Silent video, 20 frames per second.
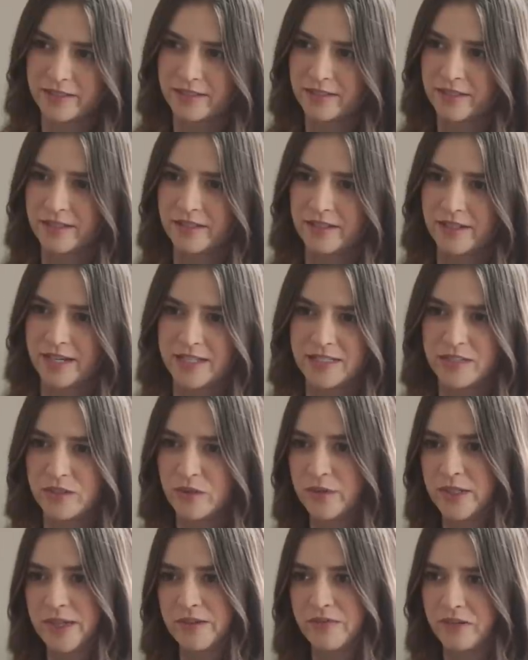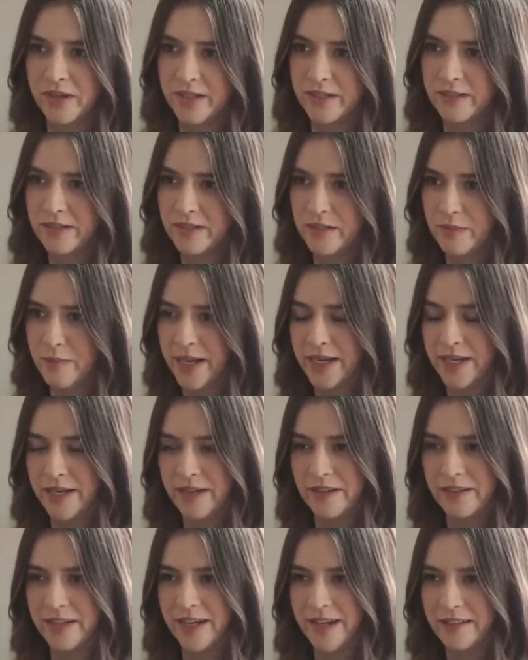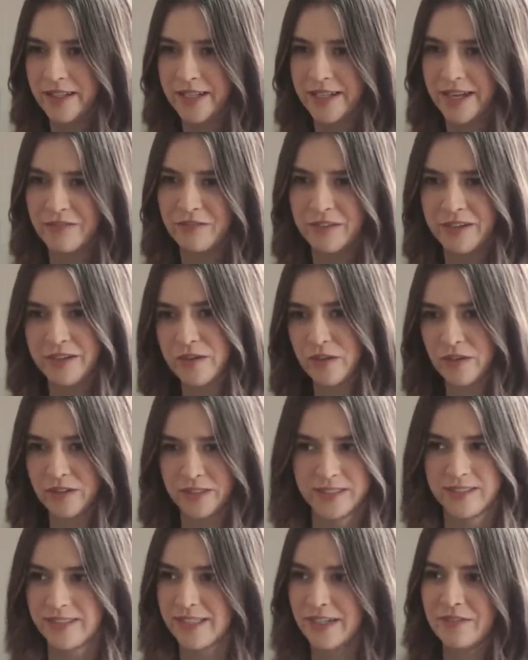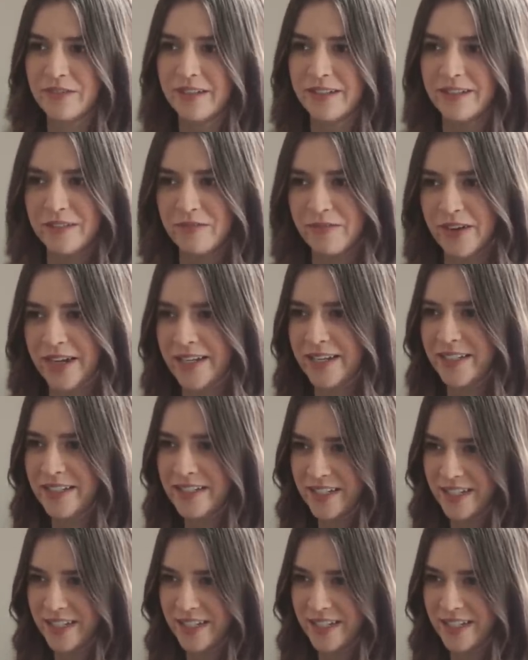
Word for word: it's it's so different depending yeah. on that. Like every girl is different. Like finding